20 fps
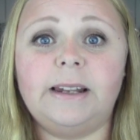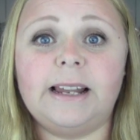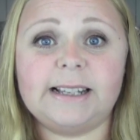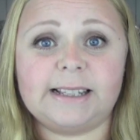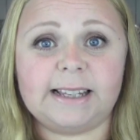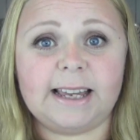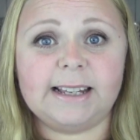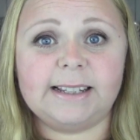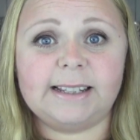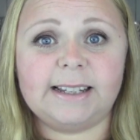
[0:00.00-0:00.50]

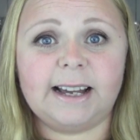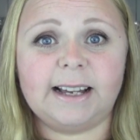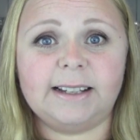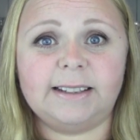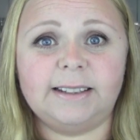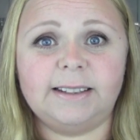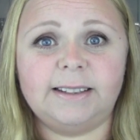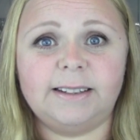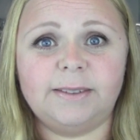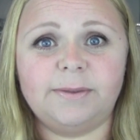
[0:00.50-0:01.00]
Let's get
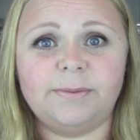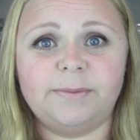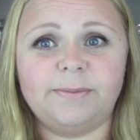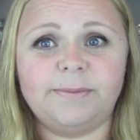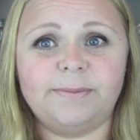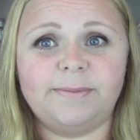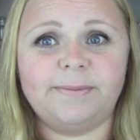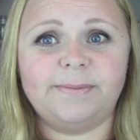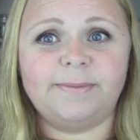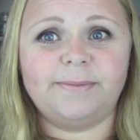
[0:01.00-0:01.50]
started.
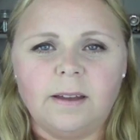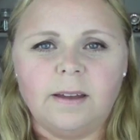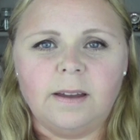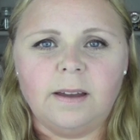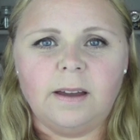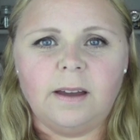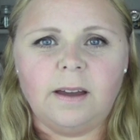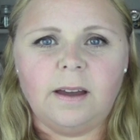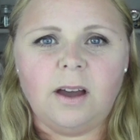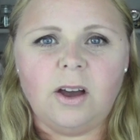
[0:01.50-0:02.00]

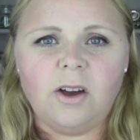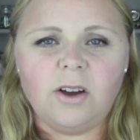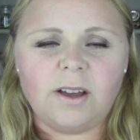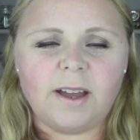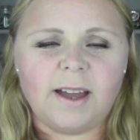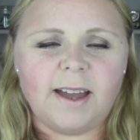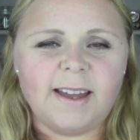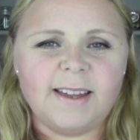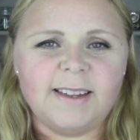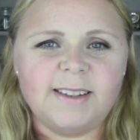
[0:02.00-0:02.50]

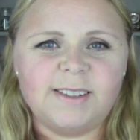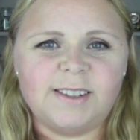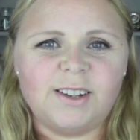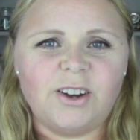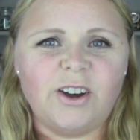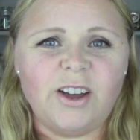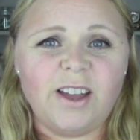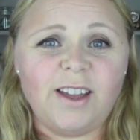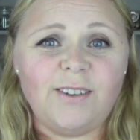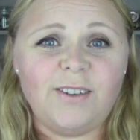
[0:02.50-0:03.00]
Okay,
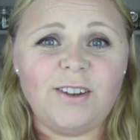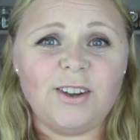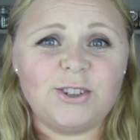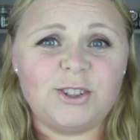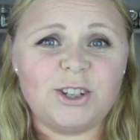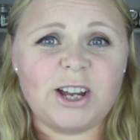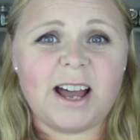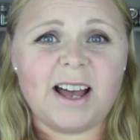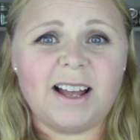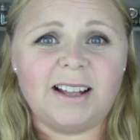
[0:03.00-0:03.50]
so if your
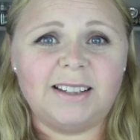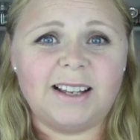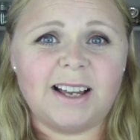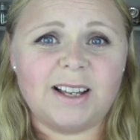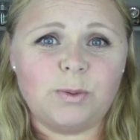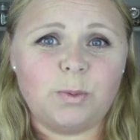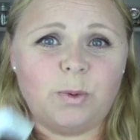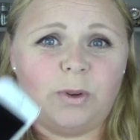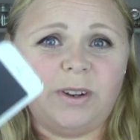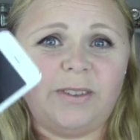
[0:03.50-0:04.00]
child
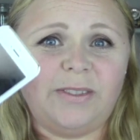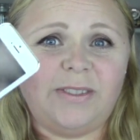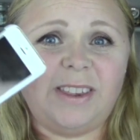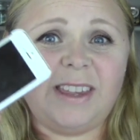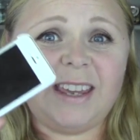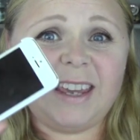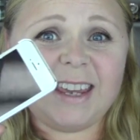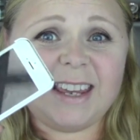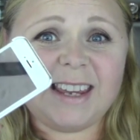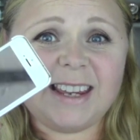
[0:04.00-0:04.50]
has one of
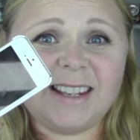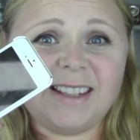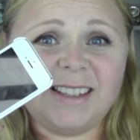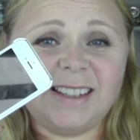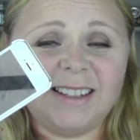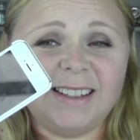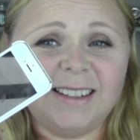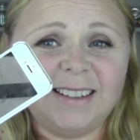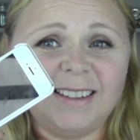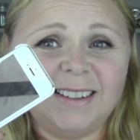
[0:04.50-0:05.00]

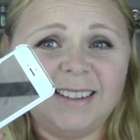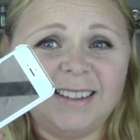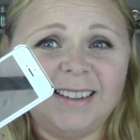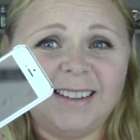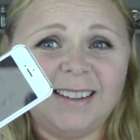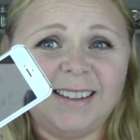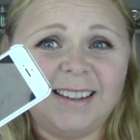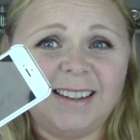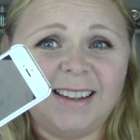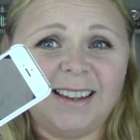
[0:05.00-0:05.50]
these
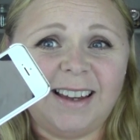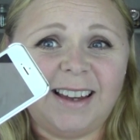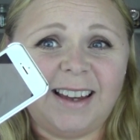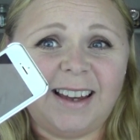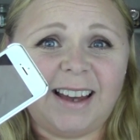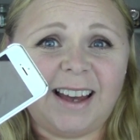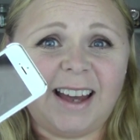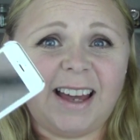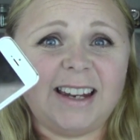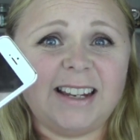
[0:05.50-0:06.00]

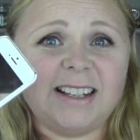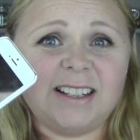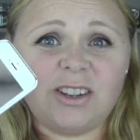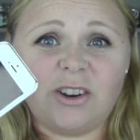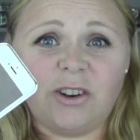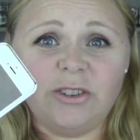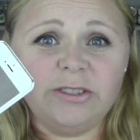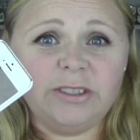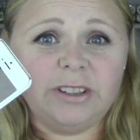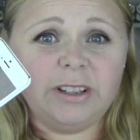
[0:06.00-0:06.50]
and he's
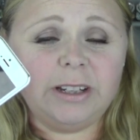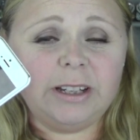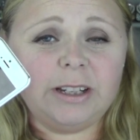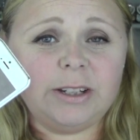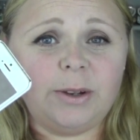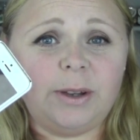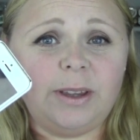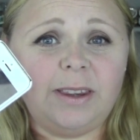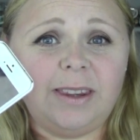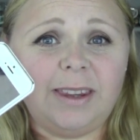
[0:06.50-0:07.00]
constantly
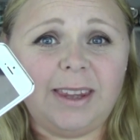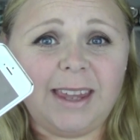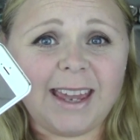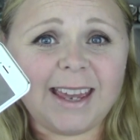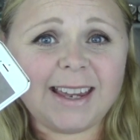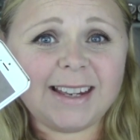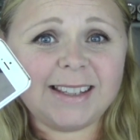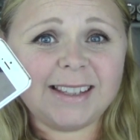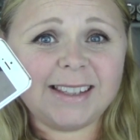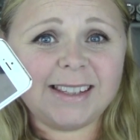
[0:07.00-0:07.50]
doing
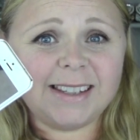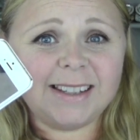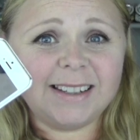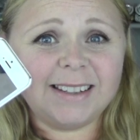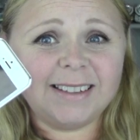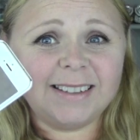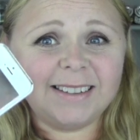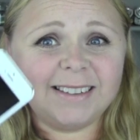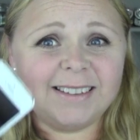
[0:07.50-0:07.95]
this,